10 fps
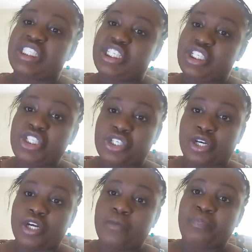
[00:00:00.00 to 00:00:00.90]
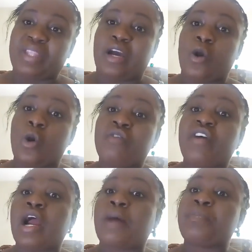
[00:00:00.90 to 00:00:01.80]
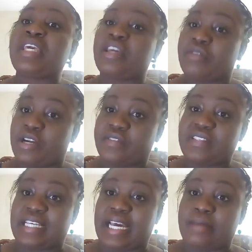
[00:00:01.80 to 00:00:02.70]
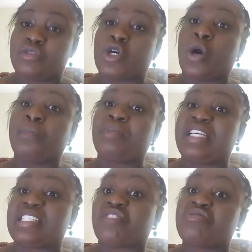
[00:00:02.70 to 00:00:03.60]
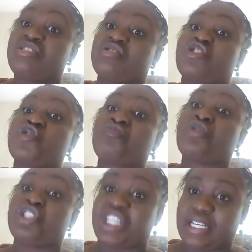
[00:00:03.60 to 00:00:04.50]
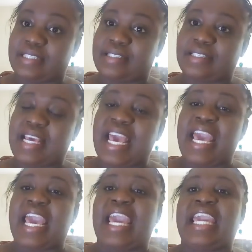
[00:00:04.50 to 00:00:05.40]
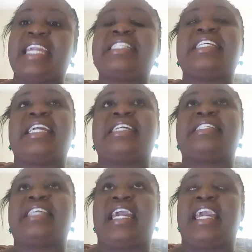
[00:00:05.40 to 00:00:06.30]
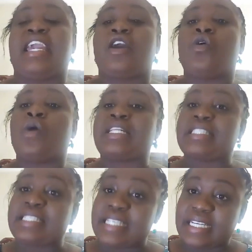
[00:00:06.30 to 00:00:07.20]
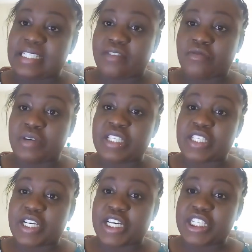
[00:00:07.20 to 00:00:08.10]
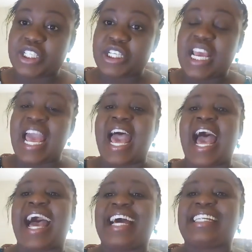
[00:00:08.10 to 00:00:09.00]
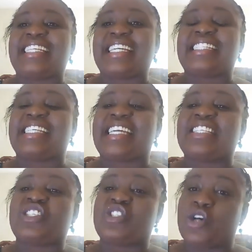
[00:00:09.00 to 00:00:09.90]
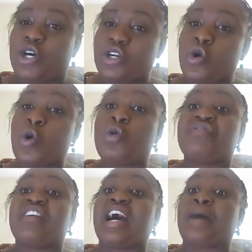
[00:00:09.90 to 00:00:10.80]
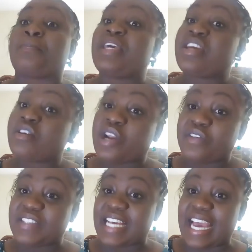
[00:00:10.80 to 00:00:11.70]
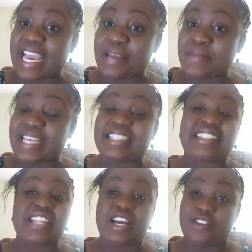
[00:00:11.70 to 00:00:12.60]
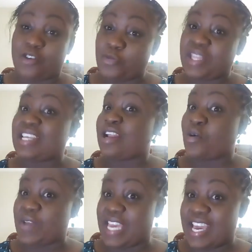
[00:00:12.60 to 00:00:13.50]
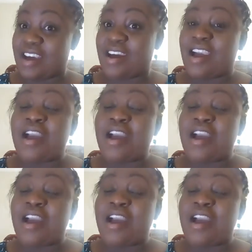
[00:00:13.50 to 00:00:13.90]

teacher over a period of time to complete a research project. It is a quantitative research, and it is done over a period of time. It is not done within a week